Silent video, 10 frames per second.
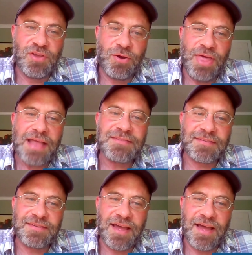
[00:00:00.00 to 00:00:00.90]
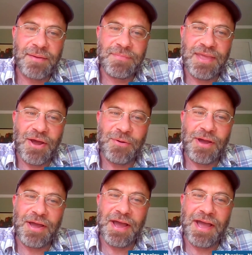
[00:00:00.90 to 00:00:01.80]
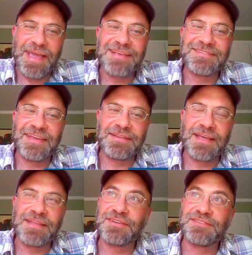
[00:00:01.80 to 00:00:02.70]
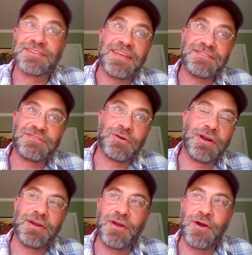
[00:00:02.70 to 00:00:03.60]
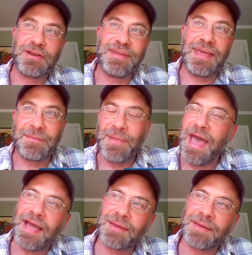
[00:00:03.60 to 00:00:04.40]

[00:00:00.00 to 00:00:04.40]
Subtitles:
So that's I guess it's a success story dating